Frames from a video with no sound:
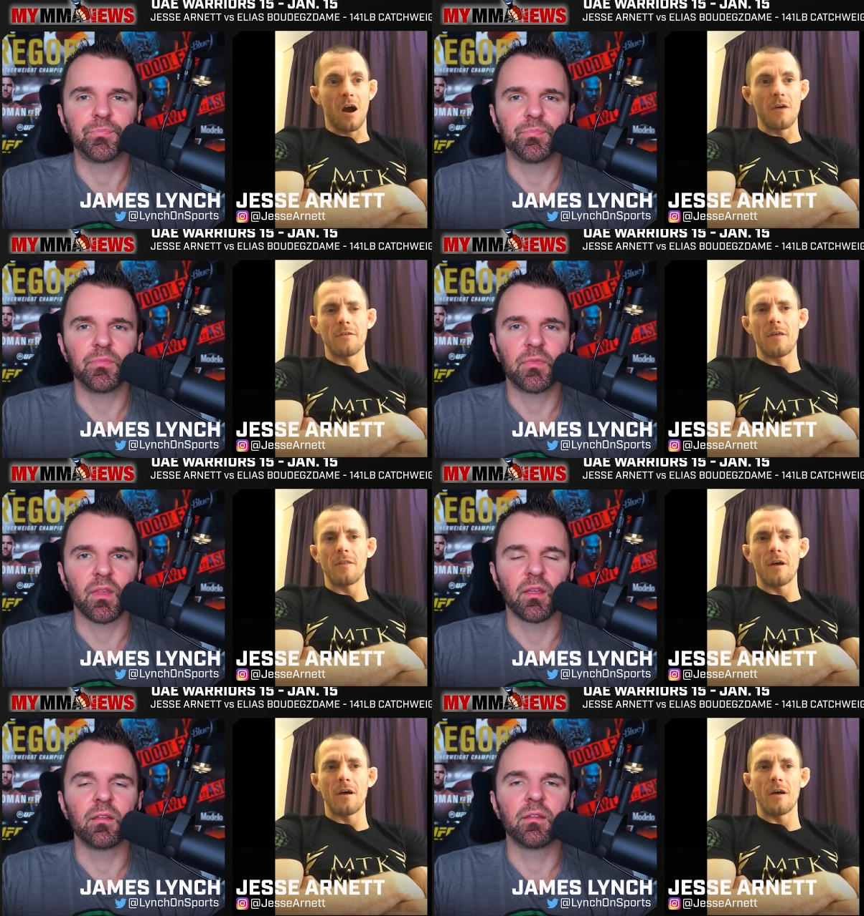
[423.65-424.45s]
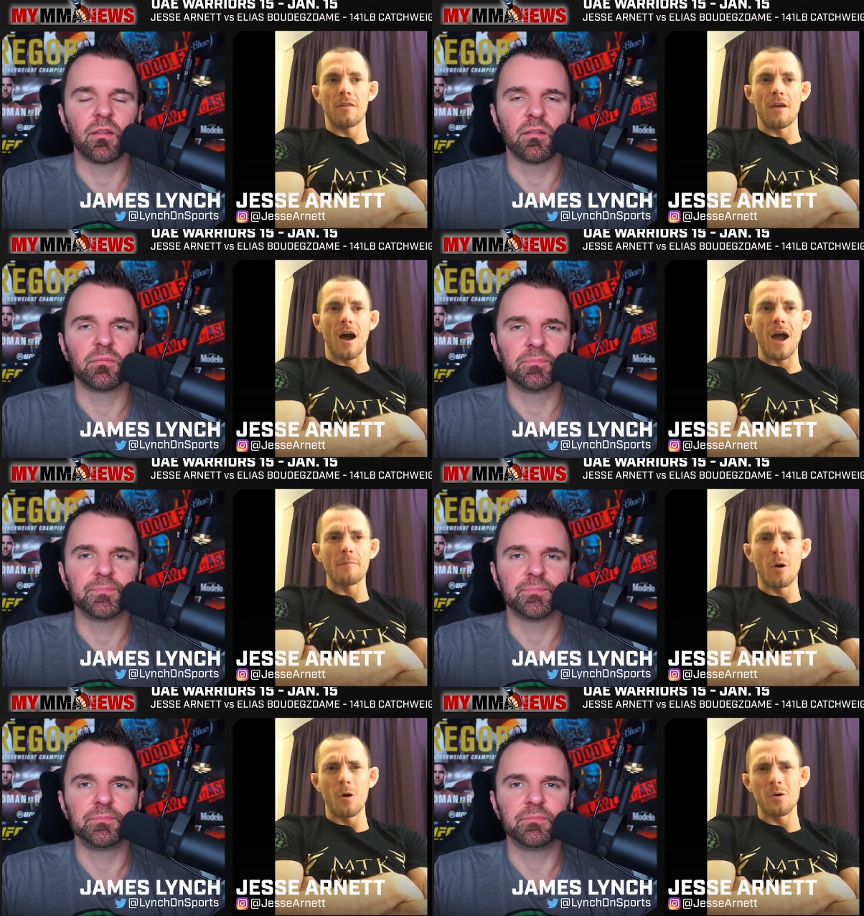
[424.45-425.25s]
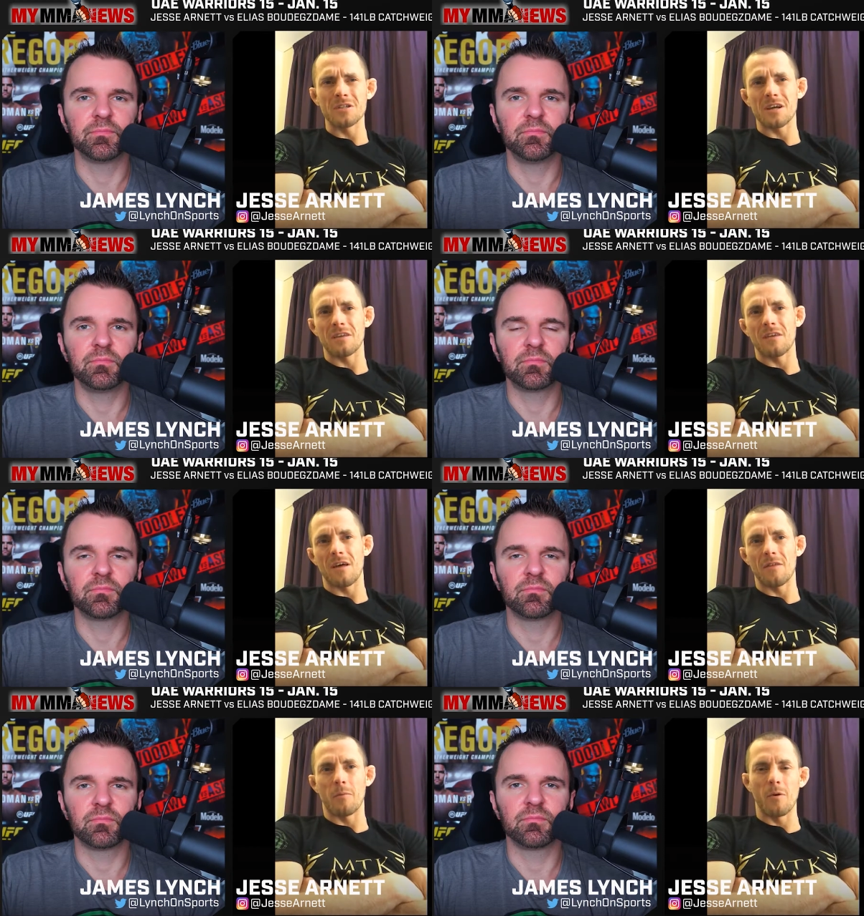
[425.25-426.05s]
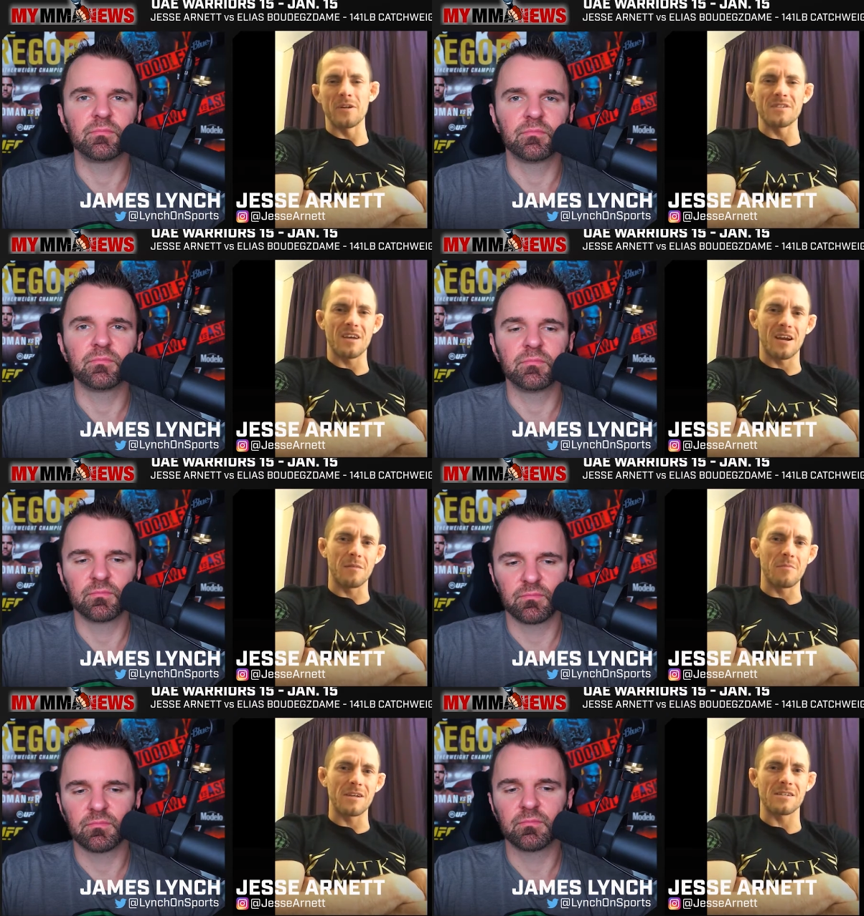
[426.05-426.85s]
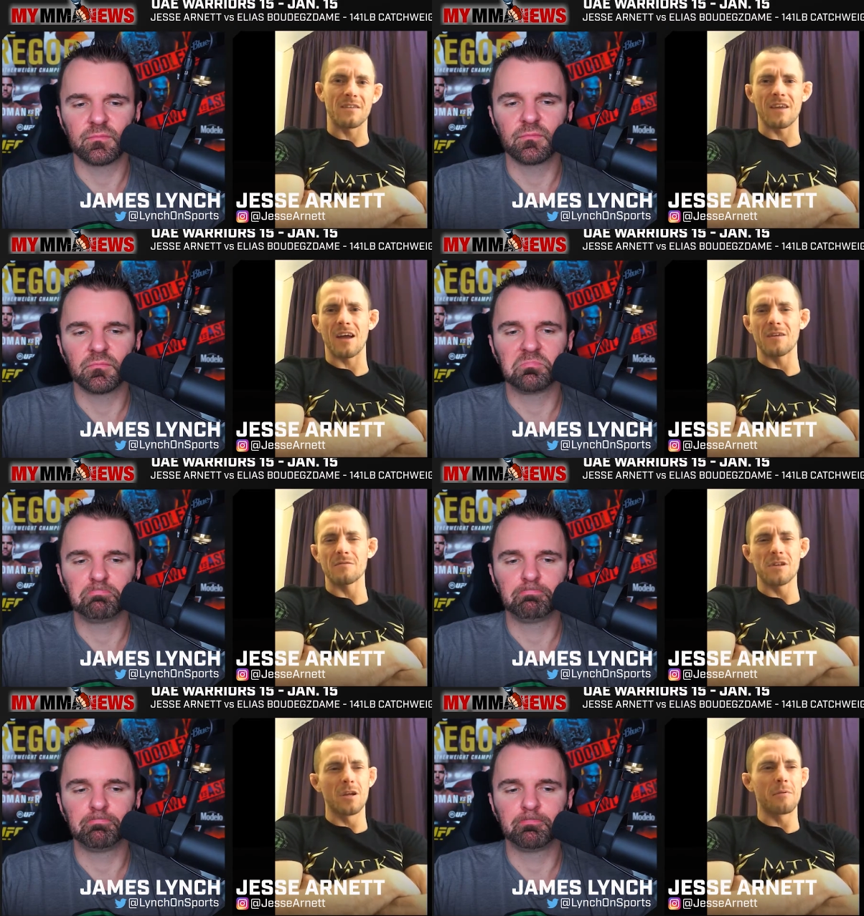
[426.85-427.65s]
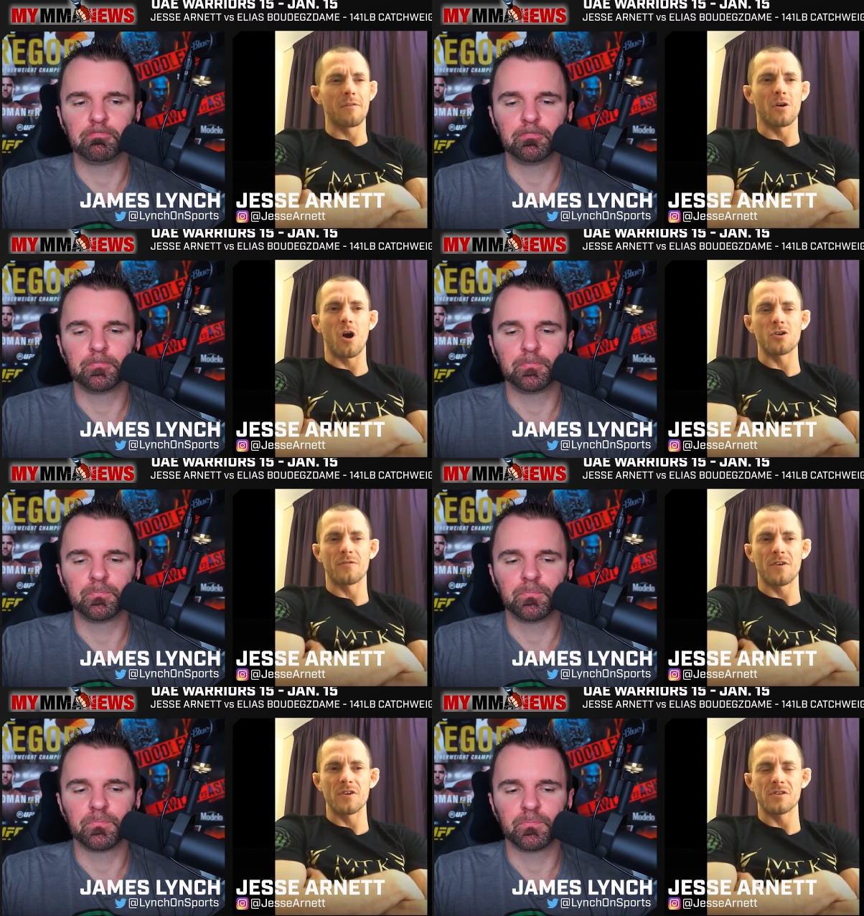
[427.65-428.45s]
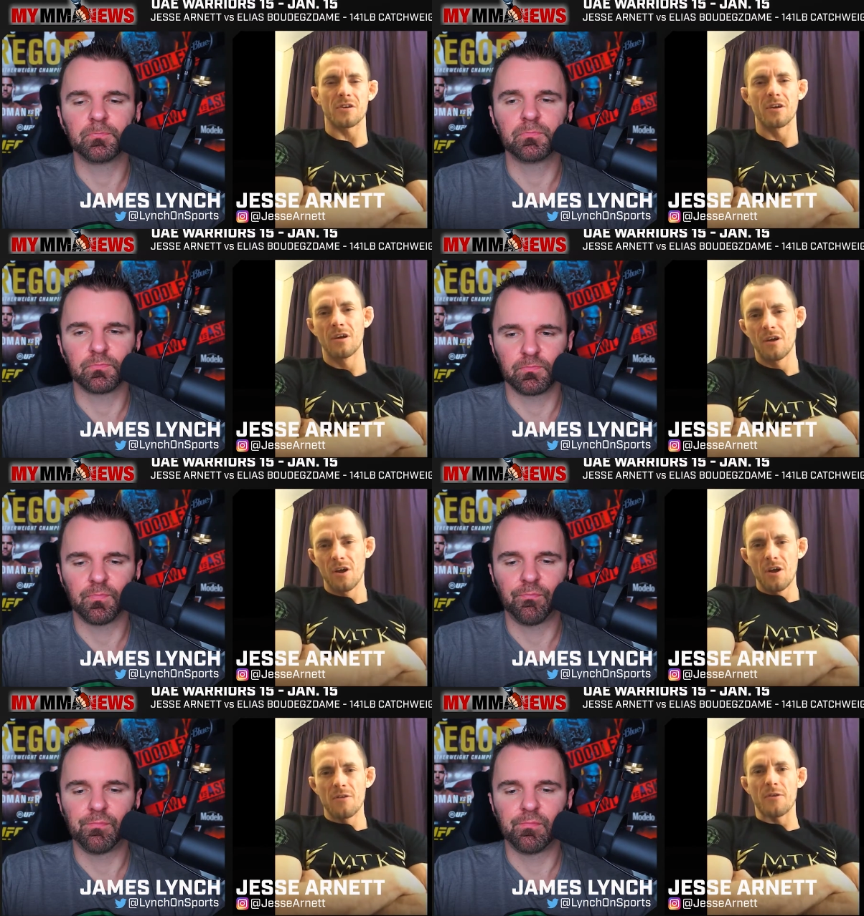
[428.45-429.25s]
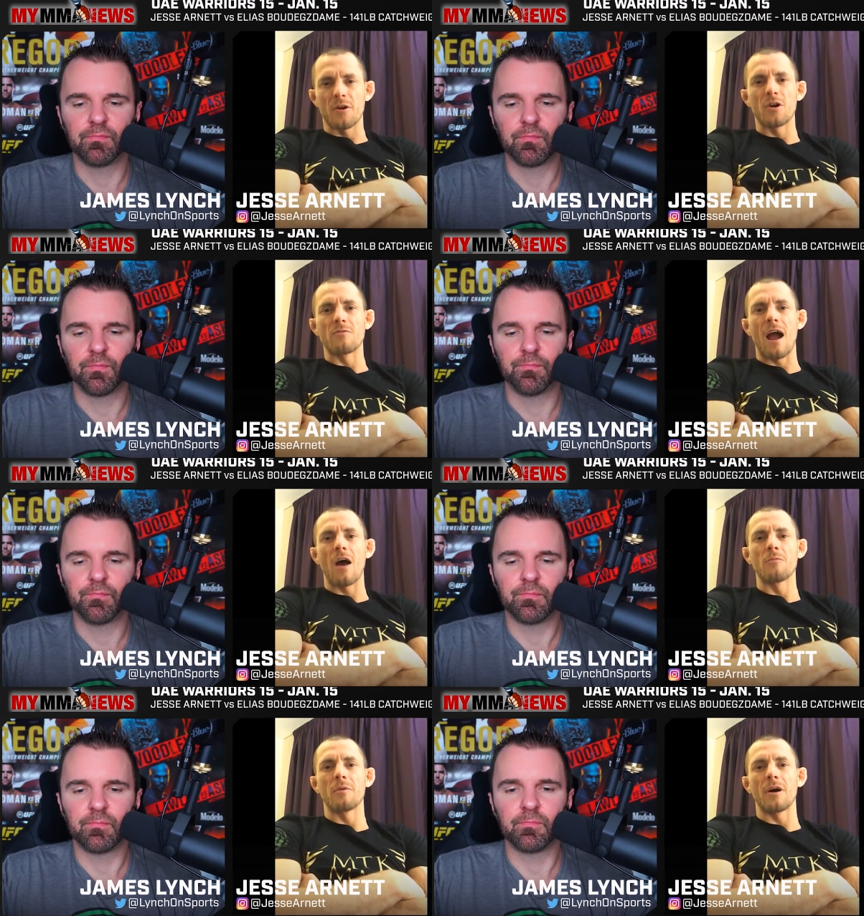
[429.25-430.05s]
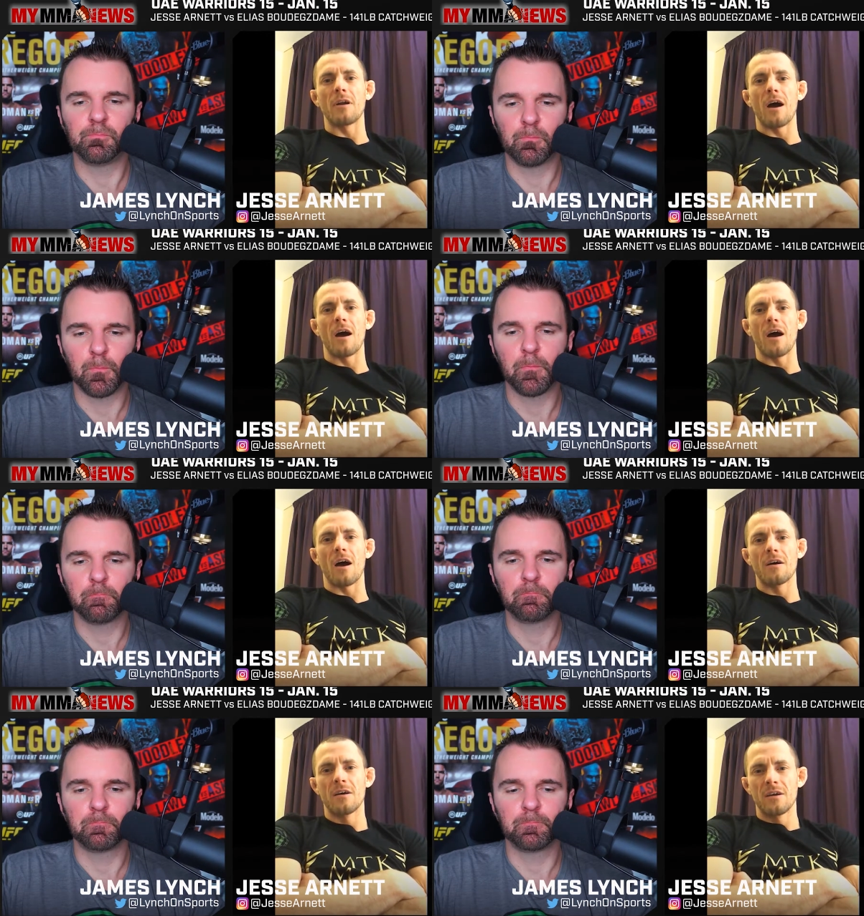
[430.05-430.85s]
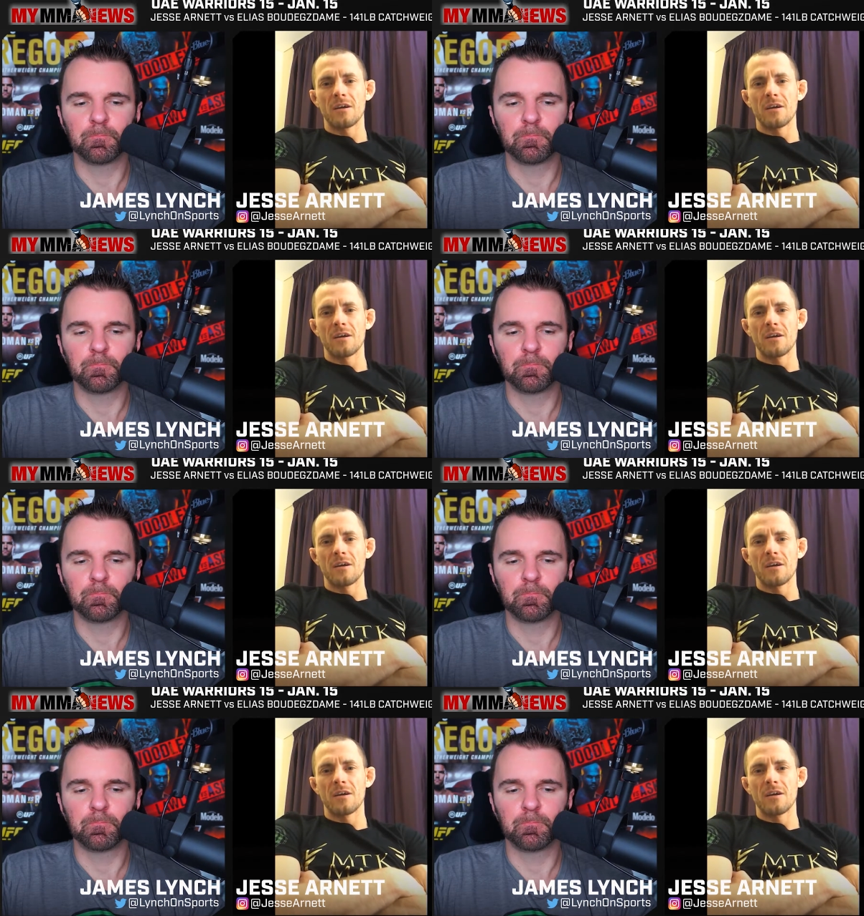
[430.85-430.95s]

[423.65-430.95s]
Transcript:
Speaker 1: Other than the the eye pokes and and the points getting missed at the end, it was a little bit of a controversial third round, but uh,